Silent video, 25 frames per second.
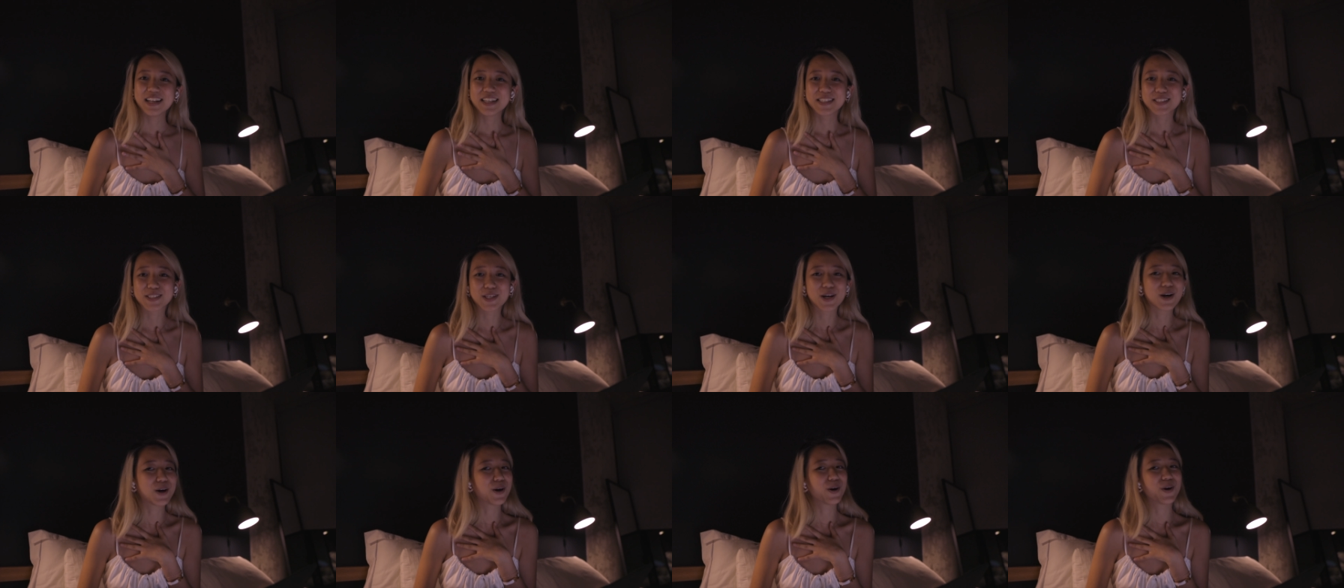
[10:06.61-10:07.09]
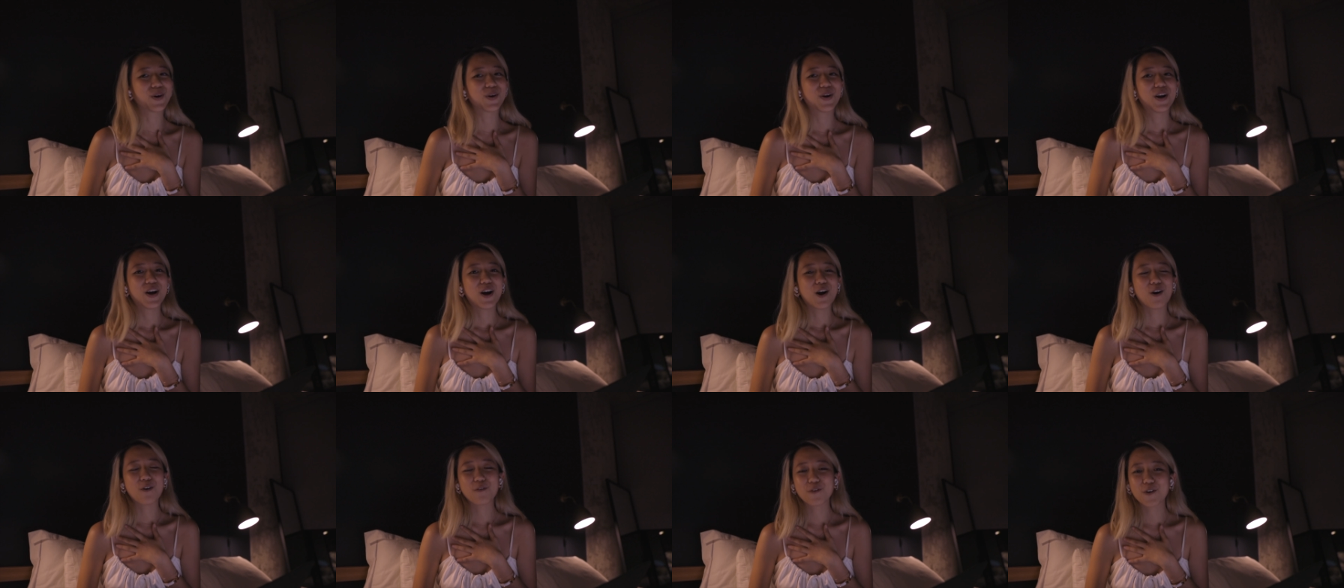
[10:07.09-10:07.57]
So
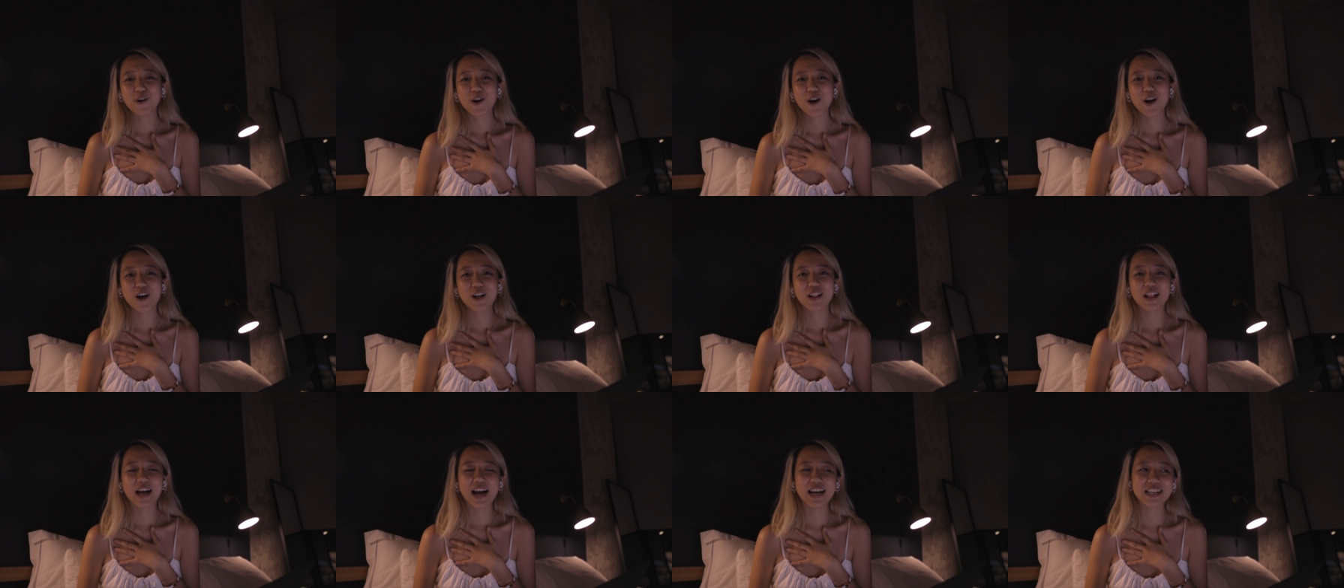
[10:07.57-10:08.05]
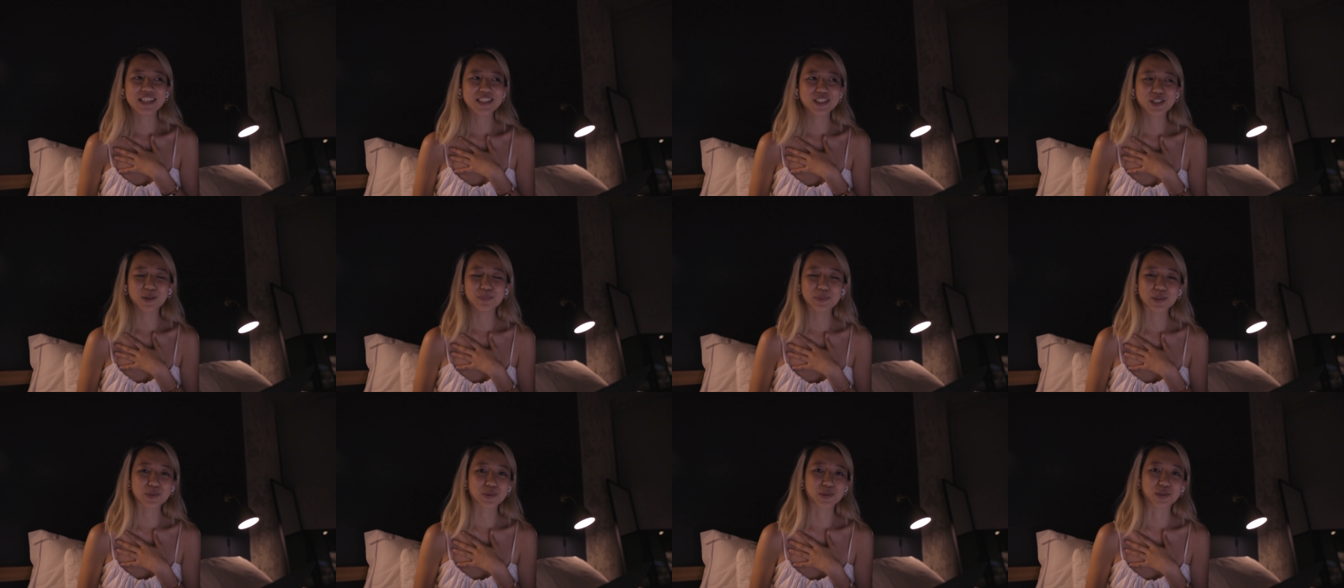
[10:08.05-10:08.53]
overall, I just
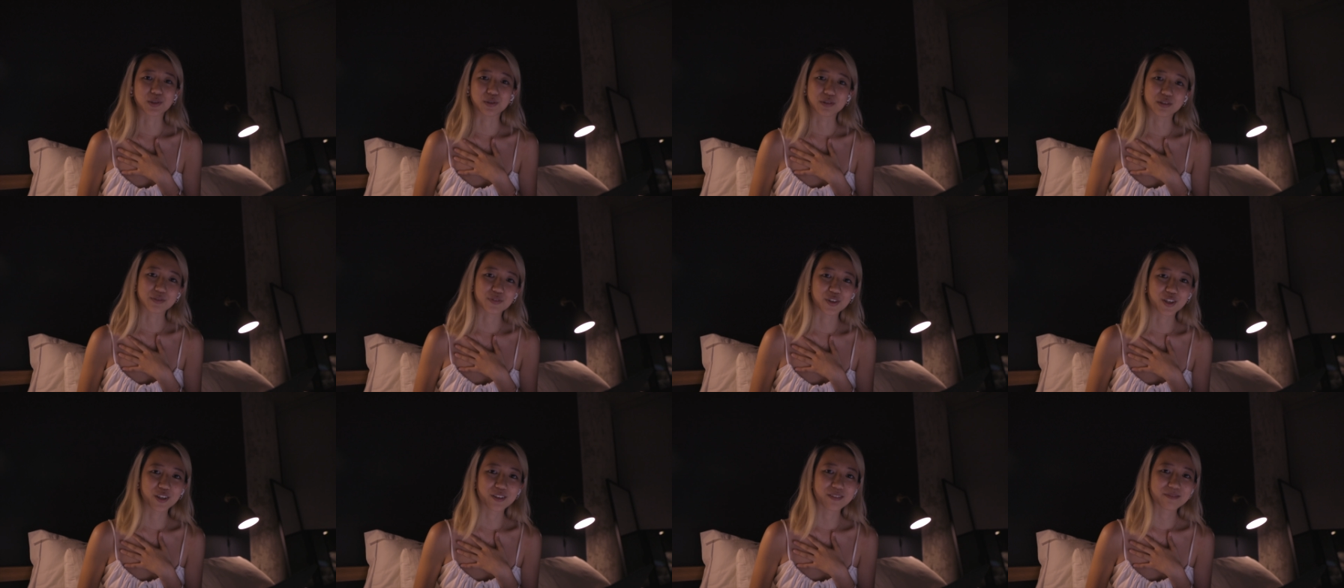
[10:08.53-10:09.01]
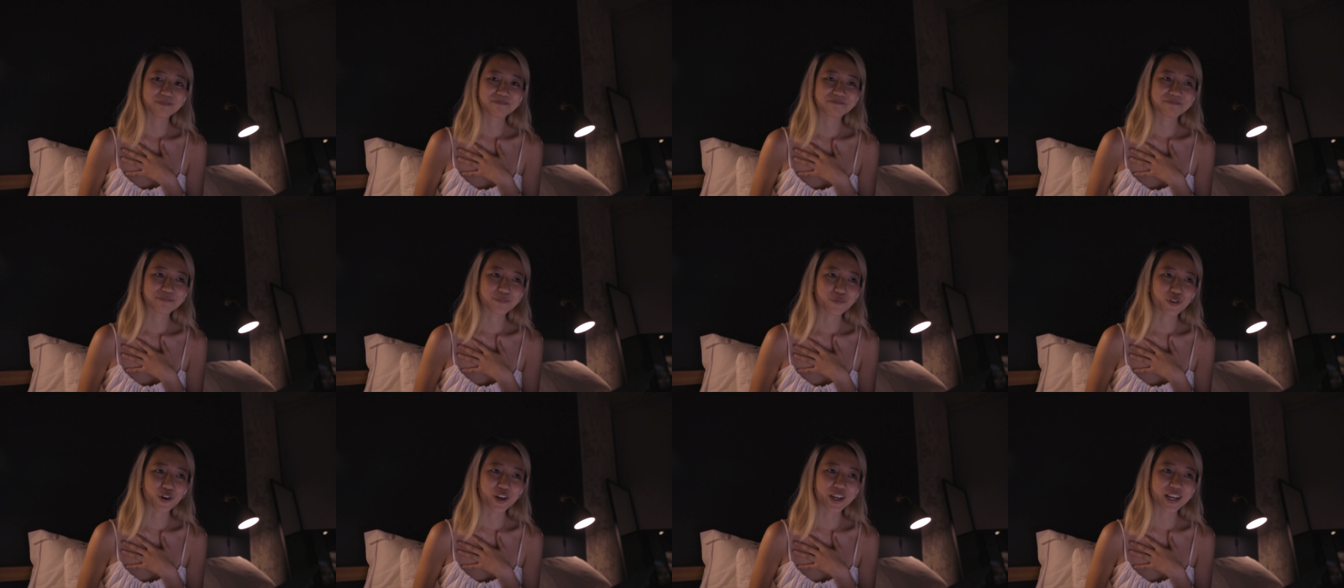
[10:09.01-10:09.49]
hope this was useful
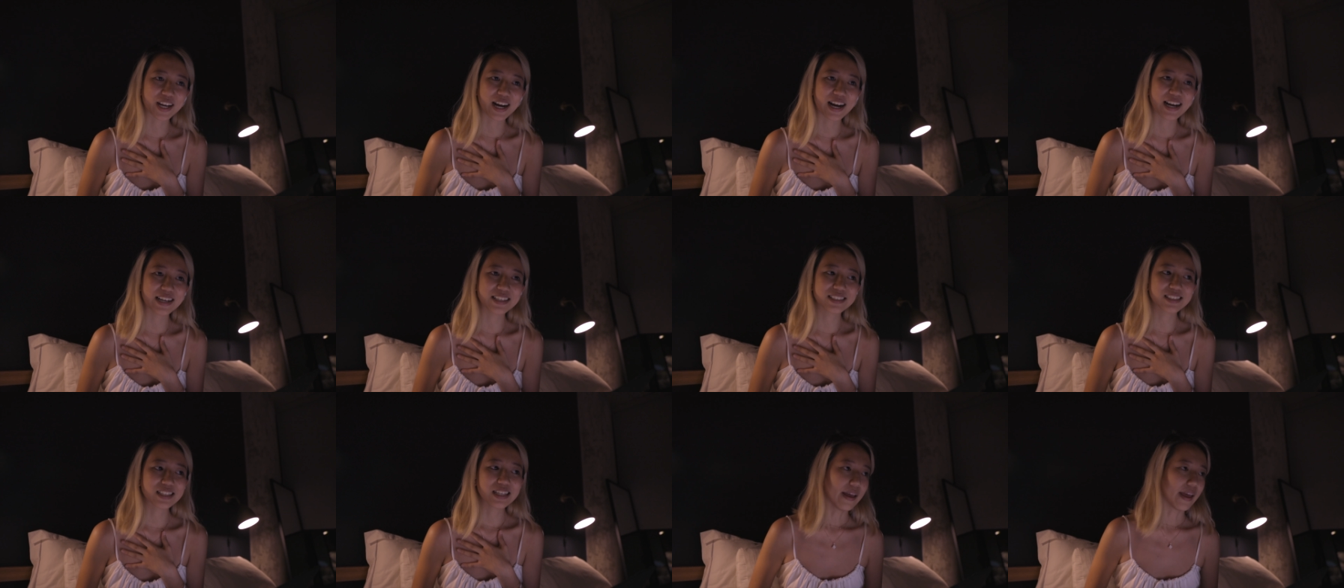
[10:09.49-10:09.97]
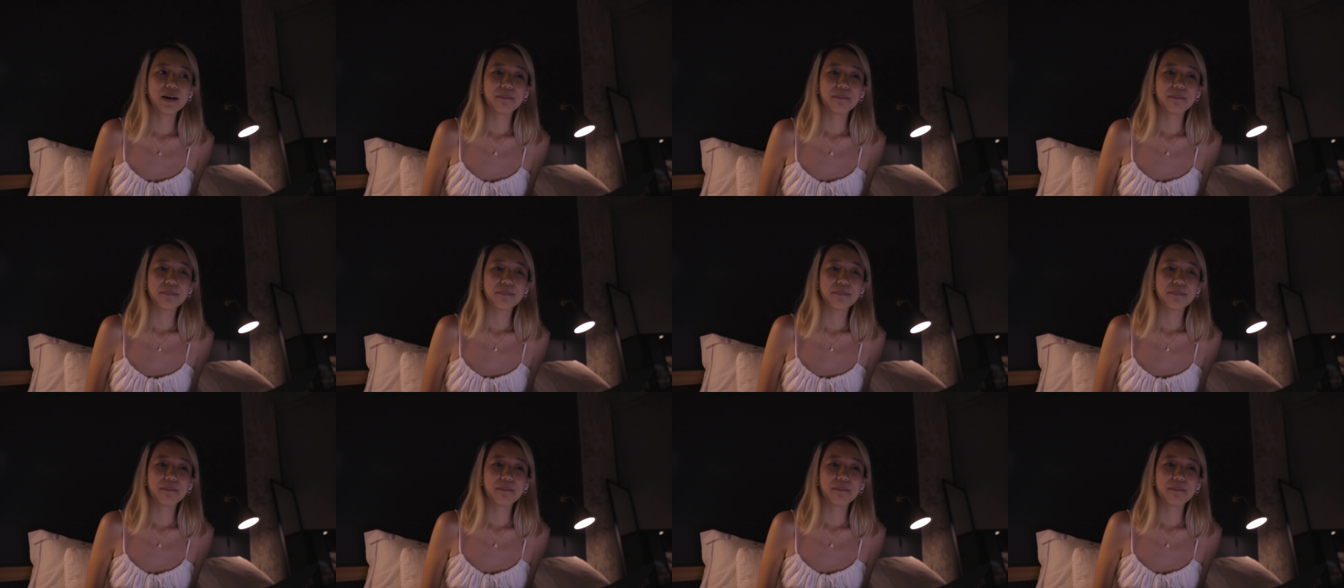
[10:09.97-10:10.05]
for you guys.